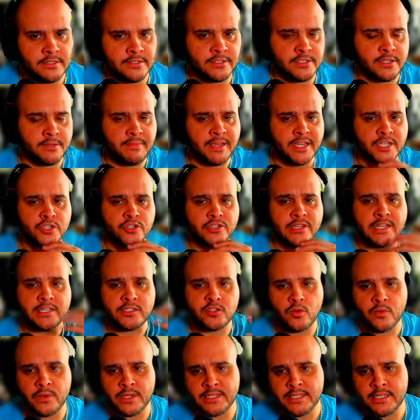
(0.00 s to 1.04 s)
to make sure that
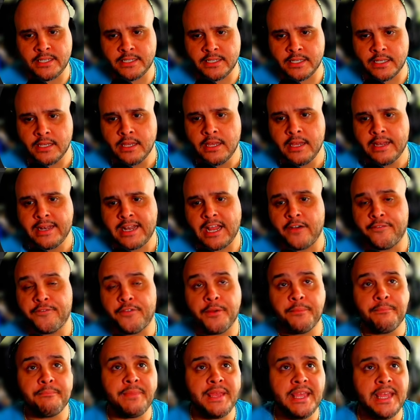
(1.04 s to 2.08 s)
it's always easy. Now
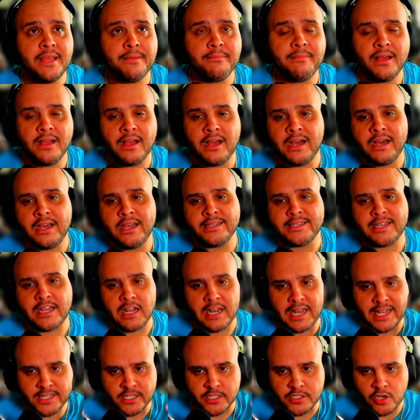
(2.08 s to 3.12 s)
for me, in my eyes, I
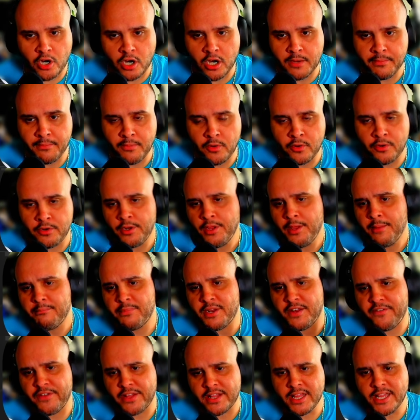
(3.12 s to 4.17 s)
like the dark mode,
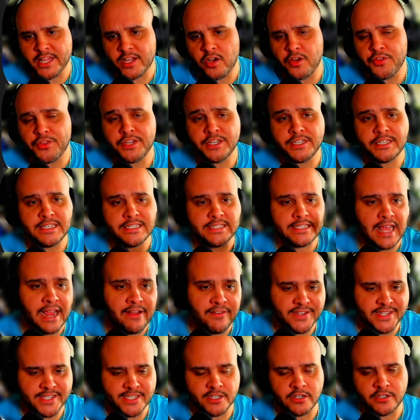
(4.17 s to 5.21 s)
but if you click on this,
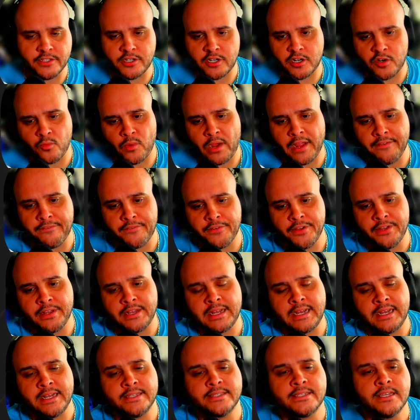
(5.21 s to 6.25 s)
everything's going to turn white for you
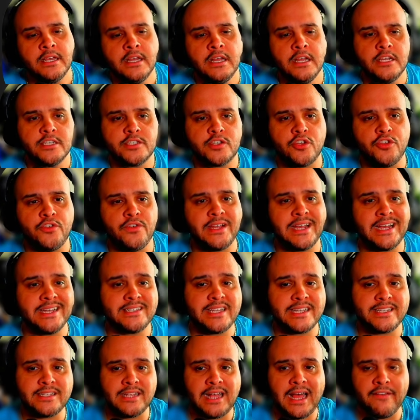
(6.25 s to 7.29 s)
guys. So you
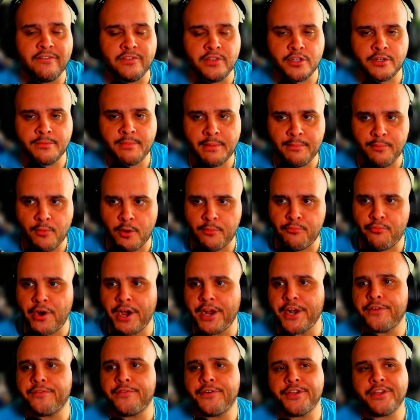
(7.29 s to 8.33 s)
guys like to have a little bit more
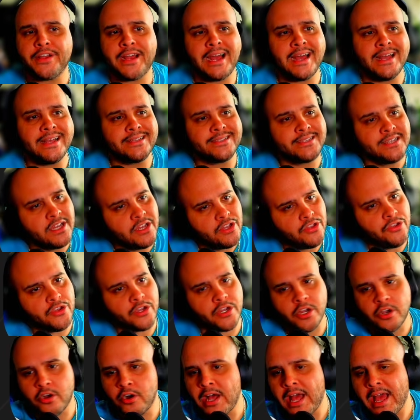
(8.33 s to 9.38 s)
brighter for your eyes, you
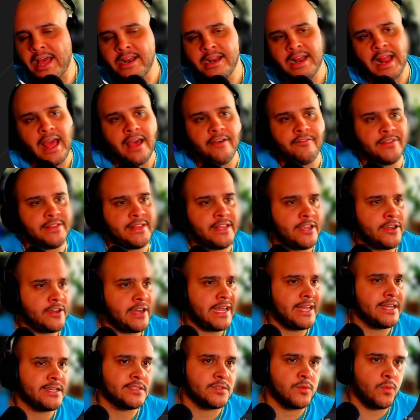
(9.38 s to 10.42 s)
can go ahead and have it there
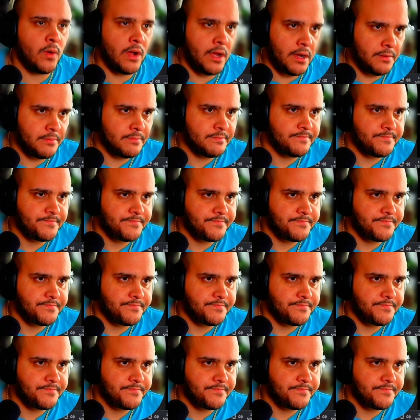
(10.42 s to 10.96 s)
as well.